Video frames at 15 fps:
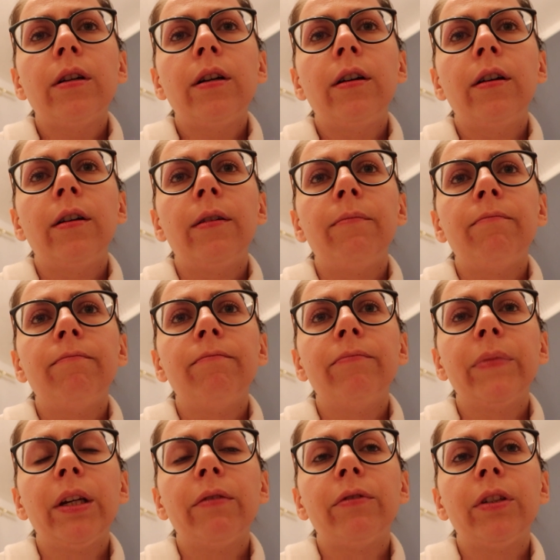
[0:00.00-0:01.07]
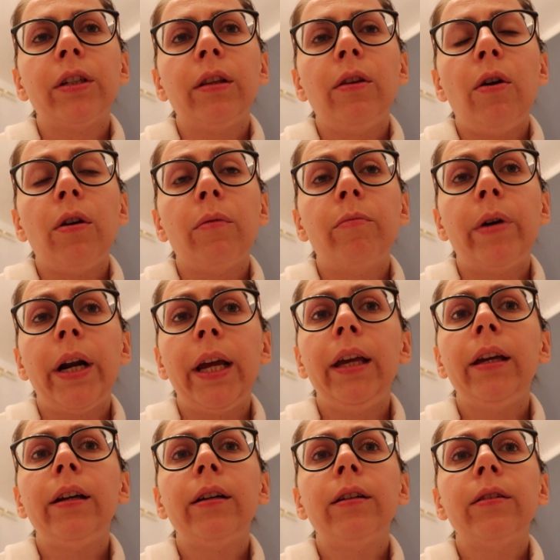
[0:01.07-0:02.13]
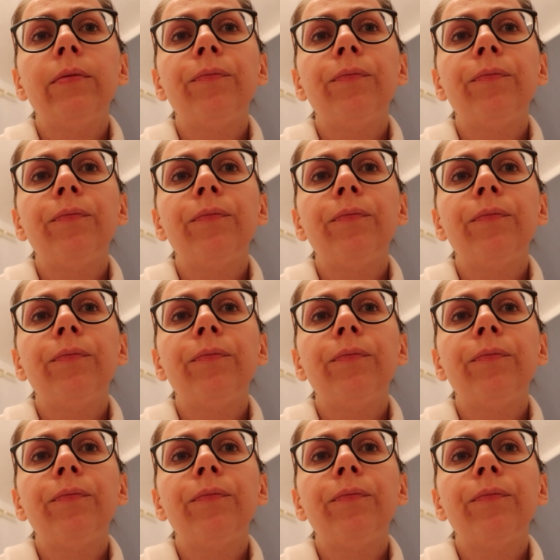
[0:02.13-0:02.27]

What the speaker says: after a long break